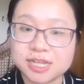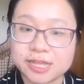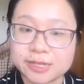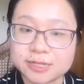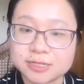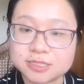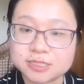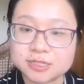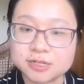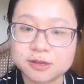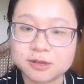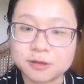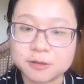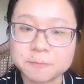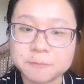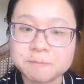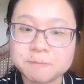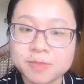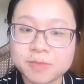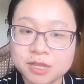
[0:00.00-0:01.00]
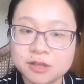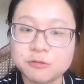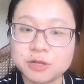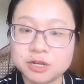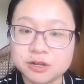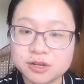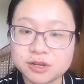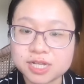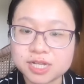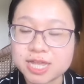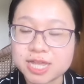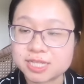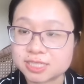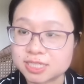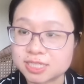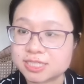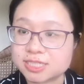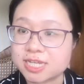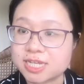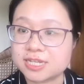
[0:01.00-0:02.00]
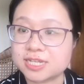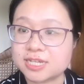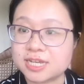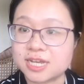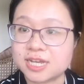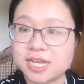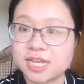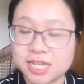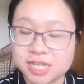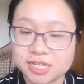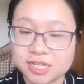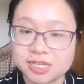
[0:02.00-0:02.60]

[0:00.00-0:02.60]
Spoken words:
So we look at the data,